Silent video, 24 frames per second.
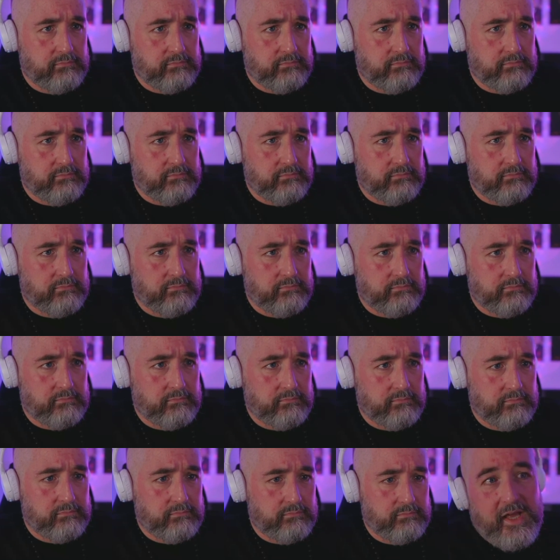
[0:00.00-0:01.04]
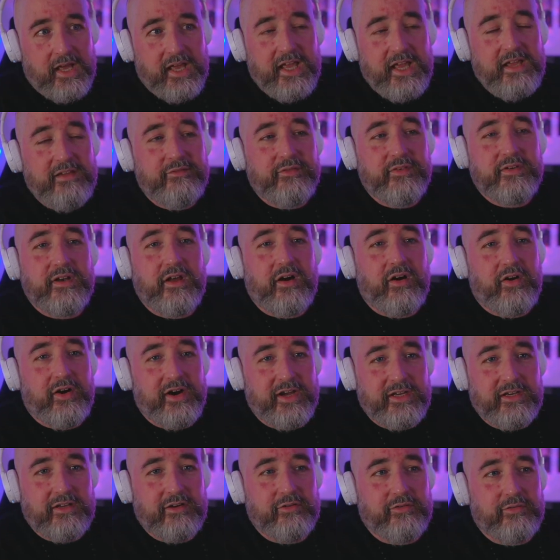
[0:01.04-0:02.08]
not the police? Even
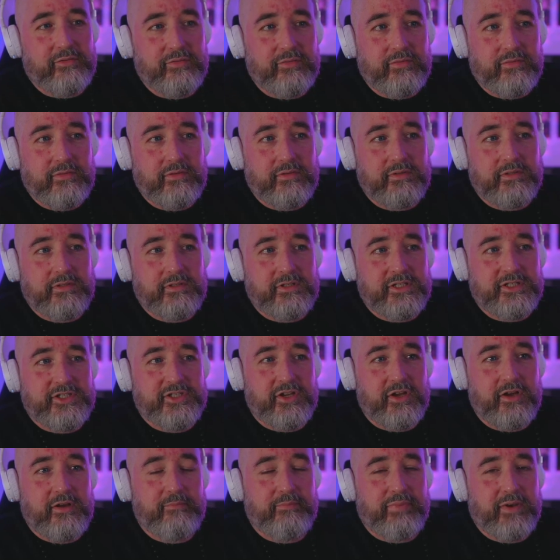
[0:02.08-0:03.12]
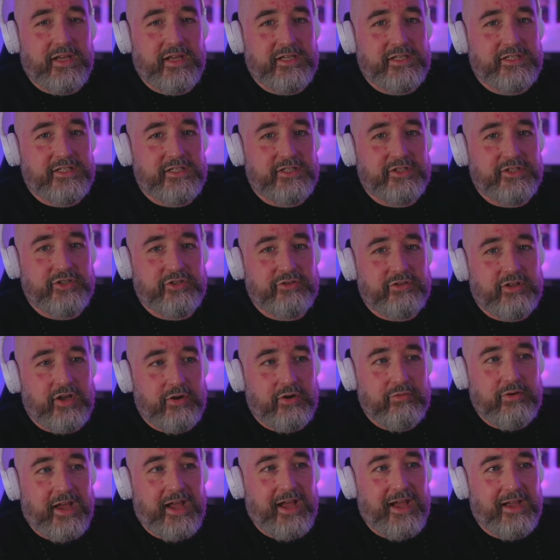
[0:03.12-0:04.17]
I know there's certain places you
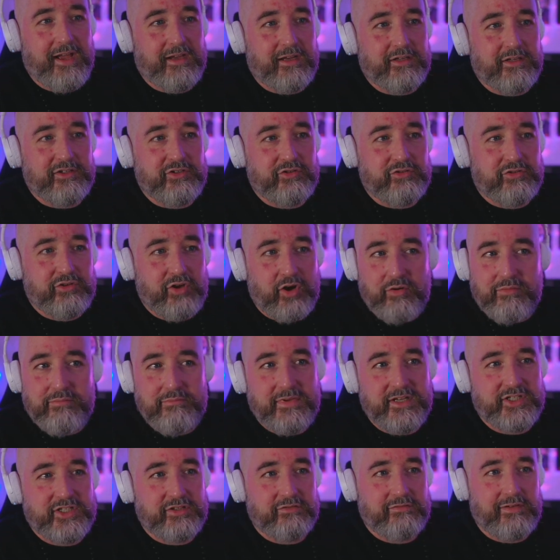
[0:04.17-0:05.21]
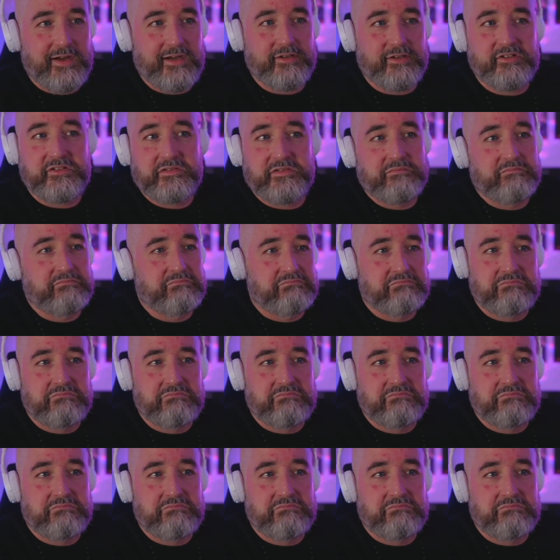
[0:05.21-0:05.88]
don't hang and you don't mess around.